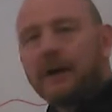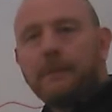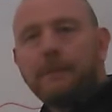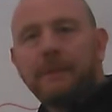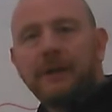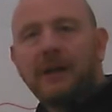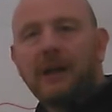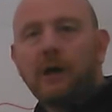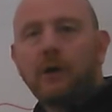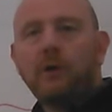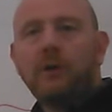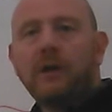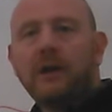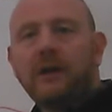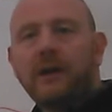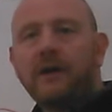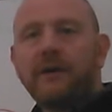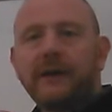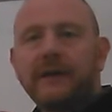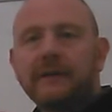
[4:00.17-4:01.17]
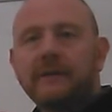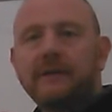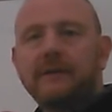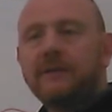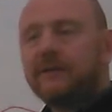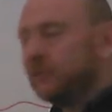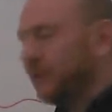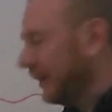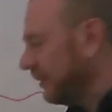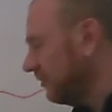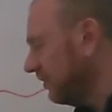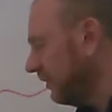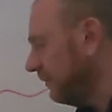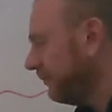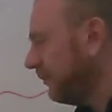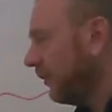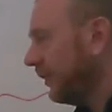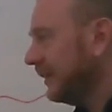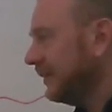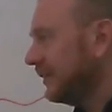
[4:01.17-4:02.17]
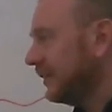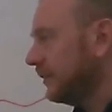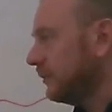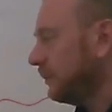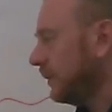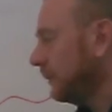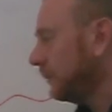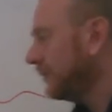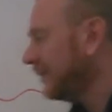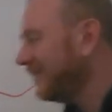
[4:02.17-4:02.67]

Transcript: below the line to actually find these people.